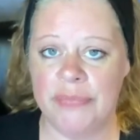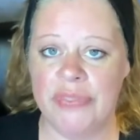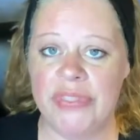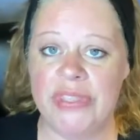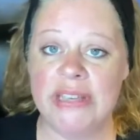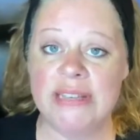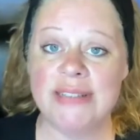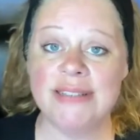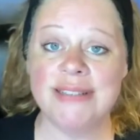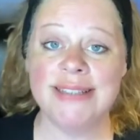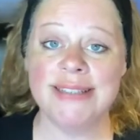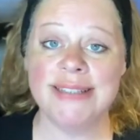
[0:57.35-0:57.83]

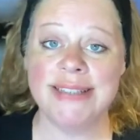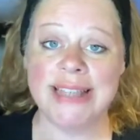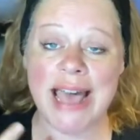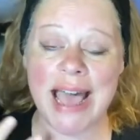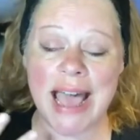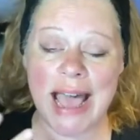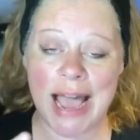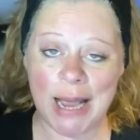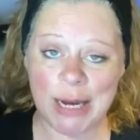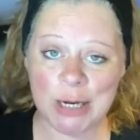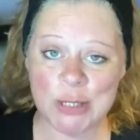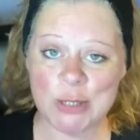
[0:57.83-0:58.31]
This is the
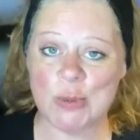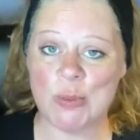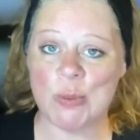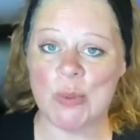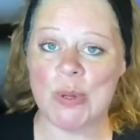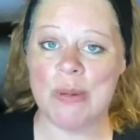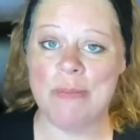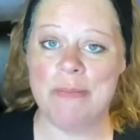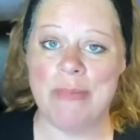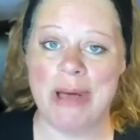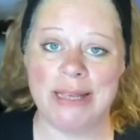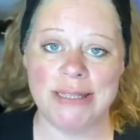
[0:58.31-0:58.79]

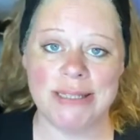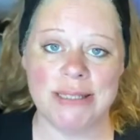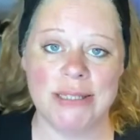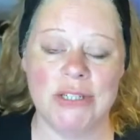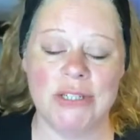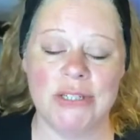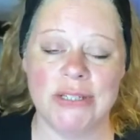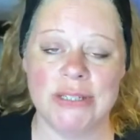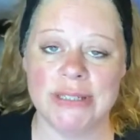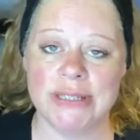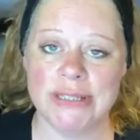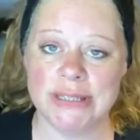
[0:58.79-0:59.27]
actual message
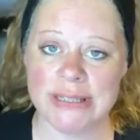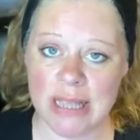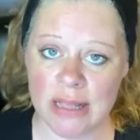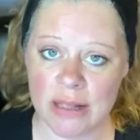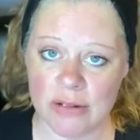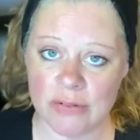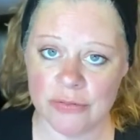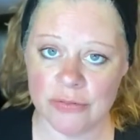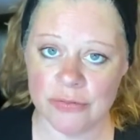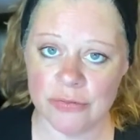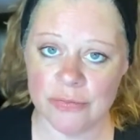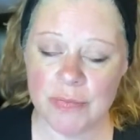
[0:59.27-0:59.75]

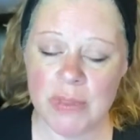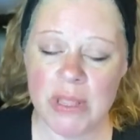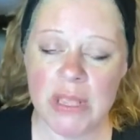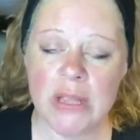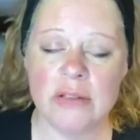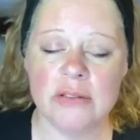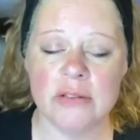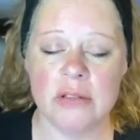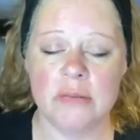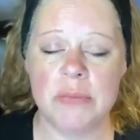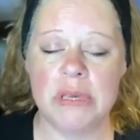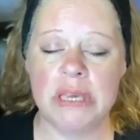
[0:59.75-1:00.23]
itself.
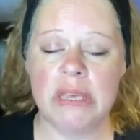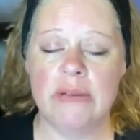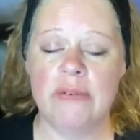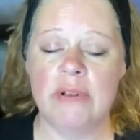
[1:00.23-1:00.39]
So let me give you an